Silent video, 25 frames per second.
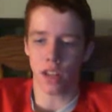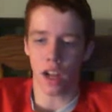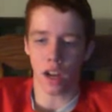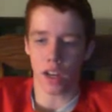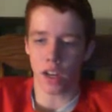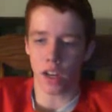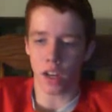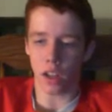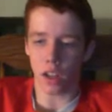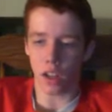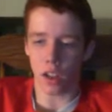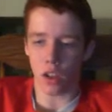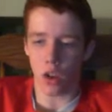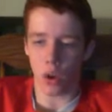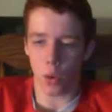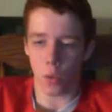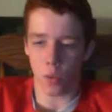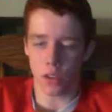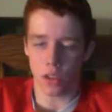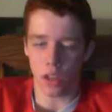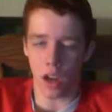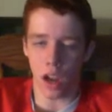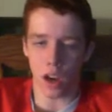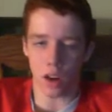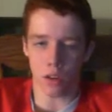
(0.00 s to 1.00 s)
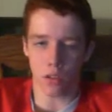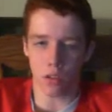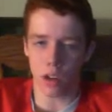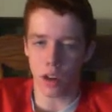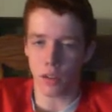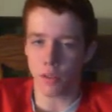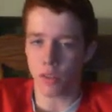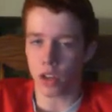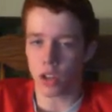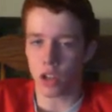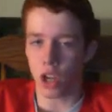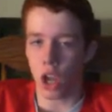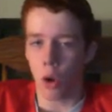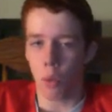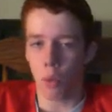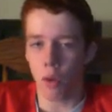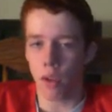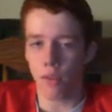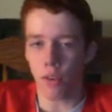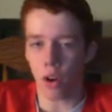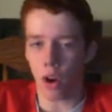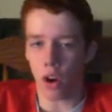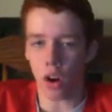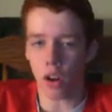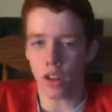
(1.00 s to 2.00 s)
not getting along with Doc Rivers,
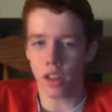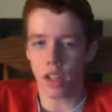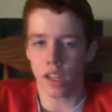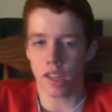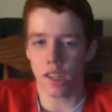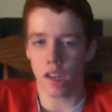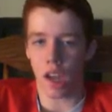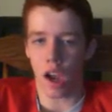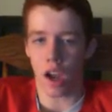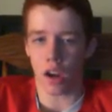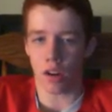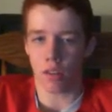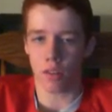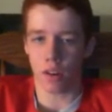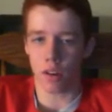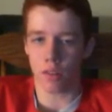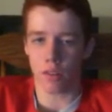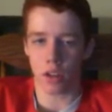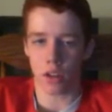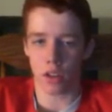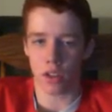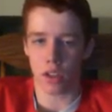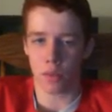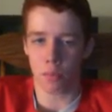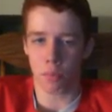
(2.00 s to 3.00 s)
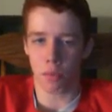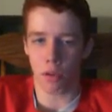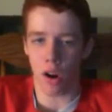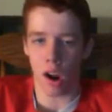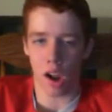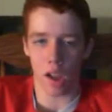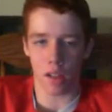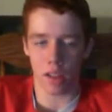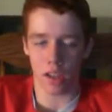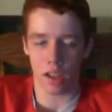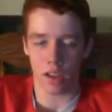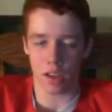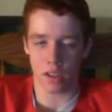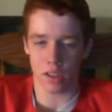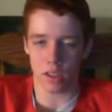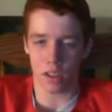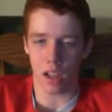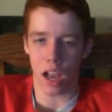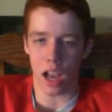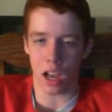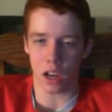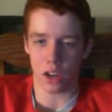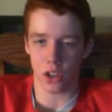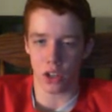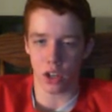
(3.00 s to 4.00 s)
we've heard that Doc Rivers is probably in his
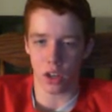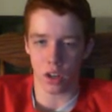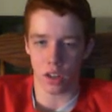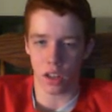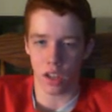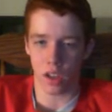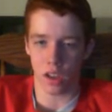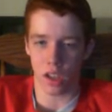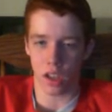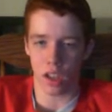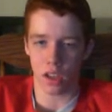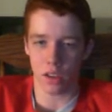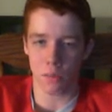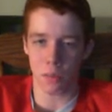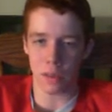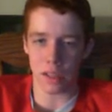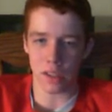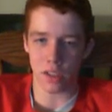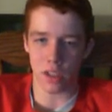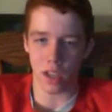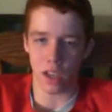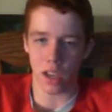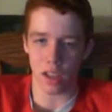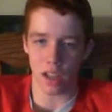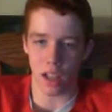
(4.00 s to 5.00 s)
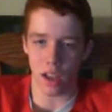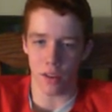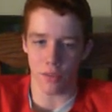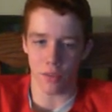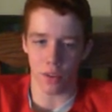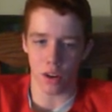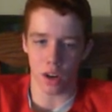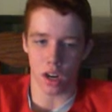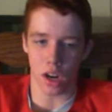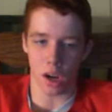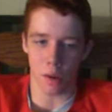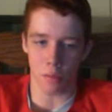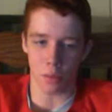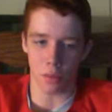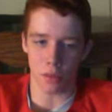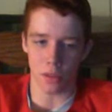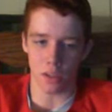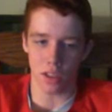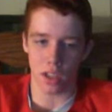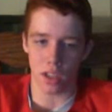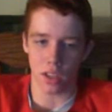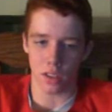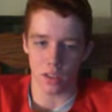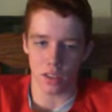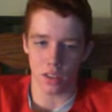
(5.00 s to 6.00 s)
last year. They, he's been saying that for a couple
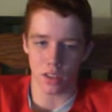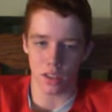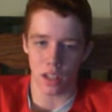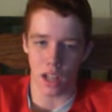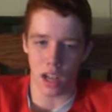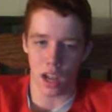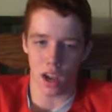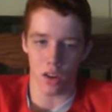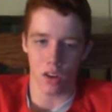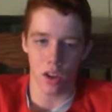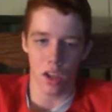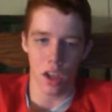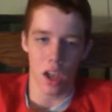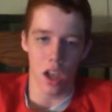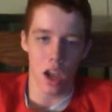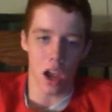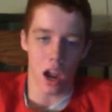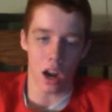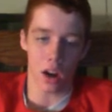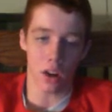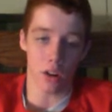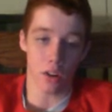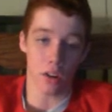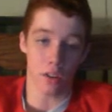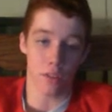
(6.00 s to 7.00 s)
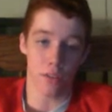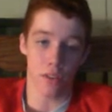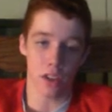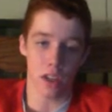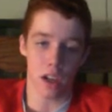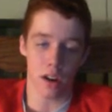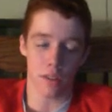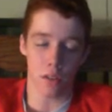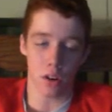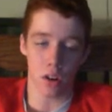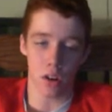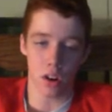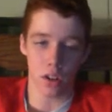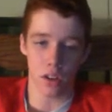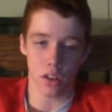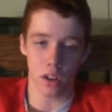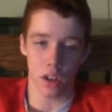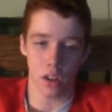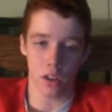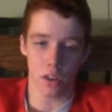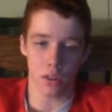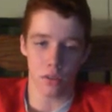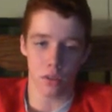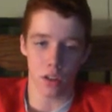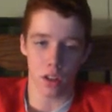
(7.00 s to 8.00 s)
seasons now. I don't know if he ever
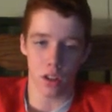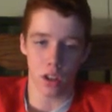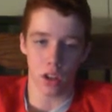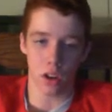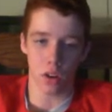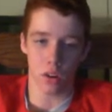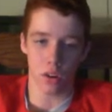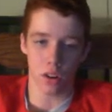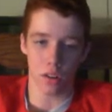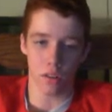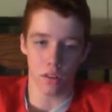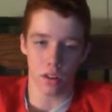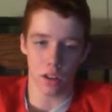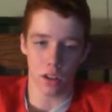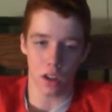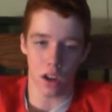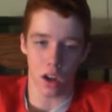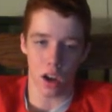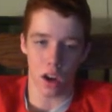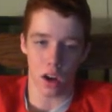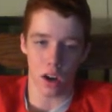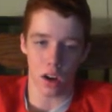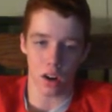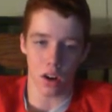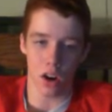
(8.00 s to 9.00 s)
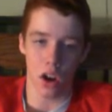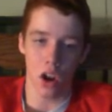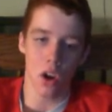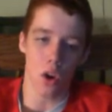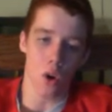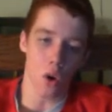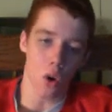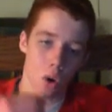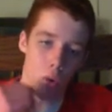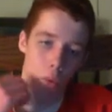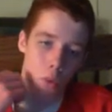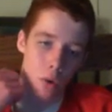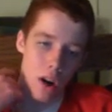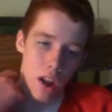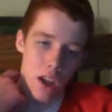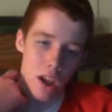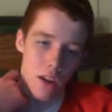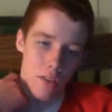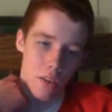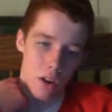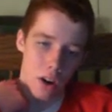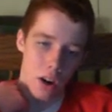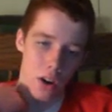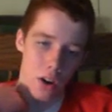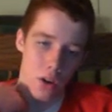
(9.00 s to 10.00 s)
is really going to retire or
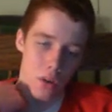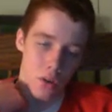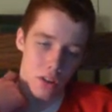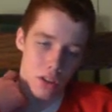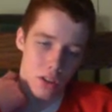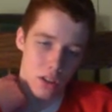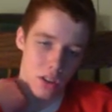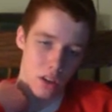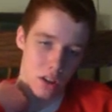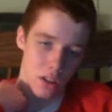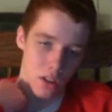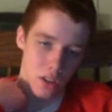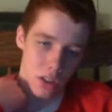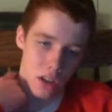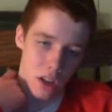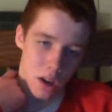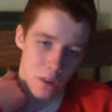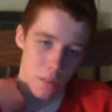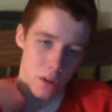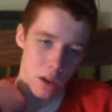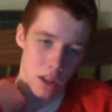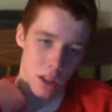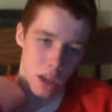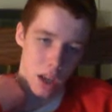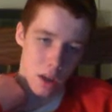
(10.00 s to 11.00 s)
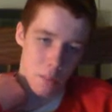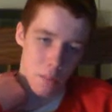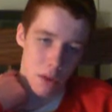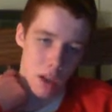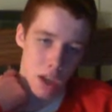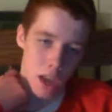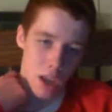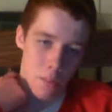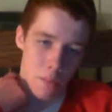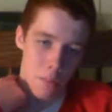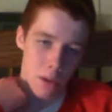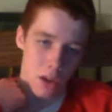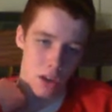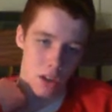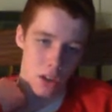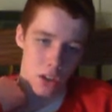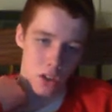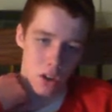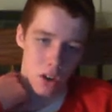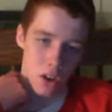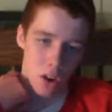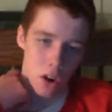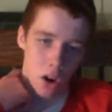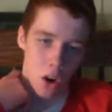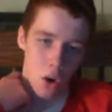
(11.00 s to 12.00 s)
whatever. I know his son's coming to the NBA, big
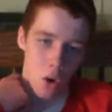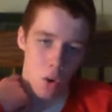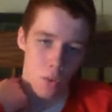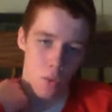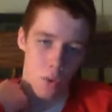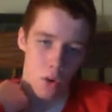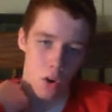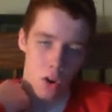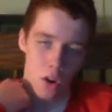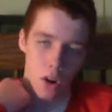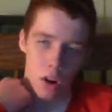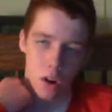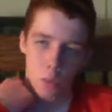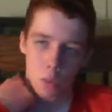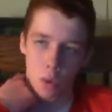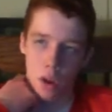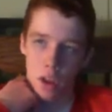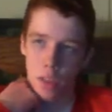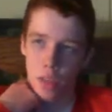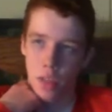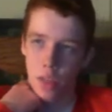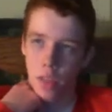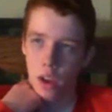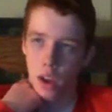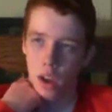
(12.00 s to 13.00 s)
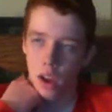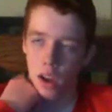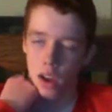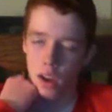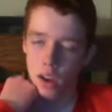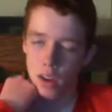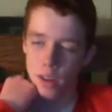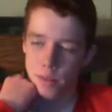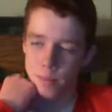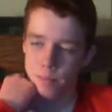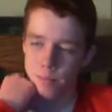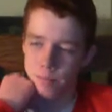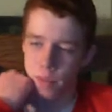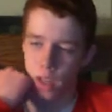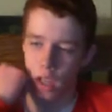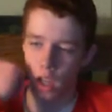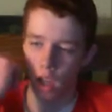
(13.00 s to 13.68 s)
star over with uh,